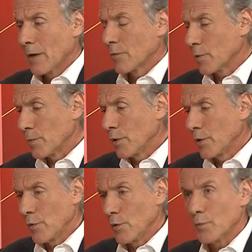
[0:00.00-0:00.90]
from the point
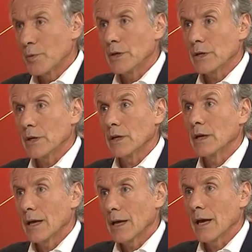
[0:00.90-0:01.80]
of view of predicting
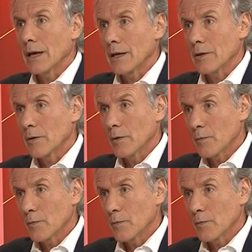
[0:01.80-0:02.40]
a